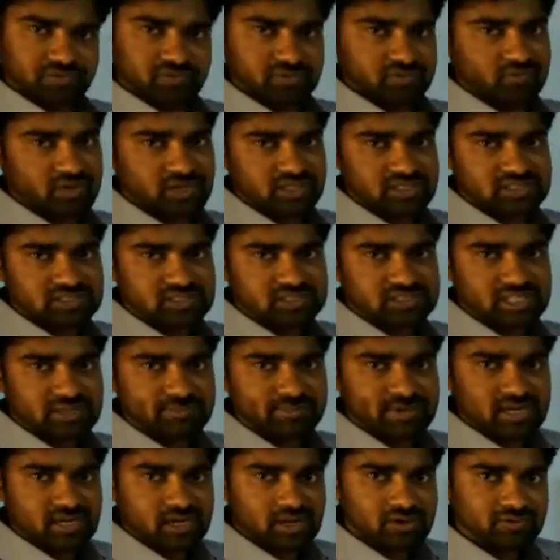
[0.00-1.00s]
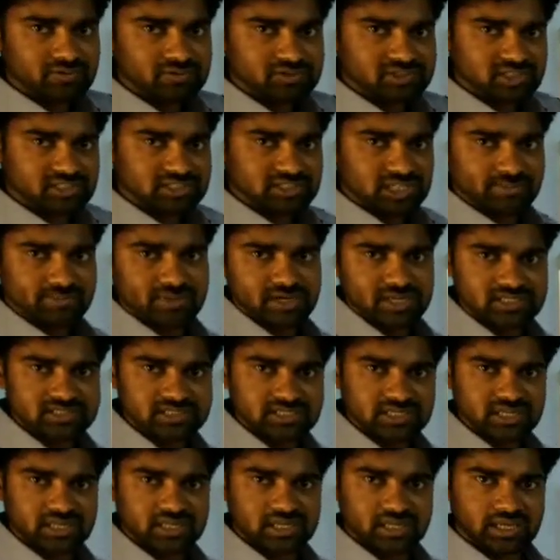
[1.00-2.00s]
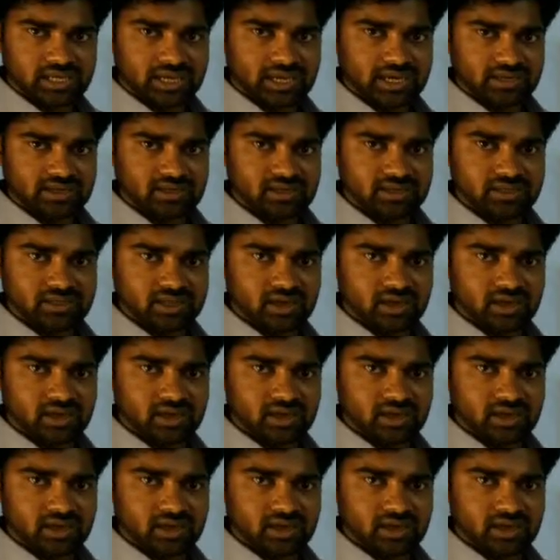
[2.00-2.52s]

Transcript: What is the search element now? Search element is the 8.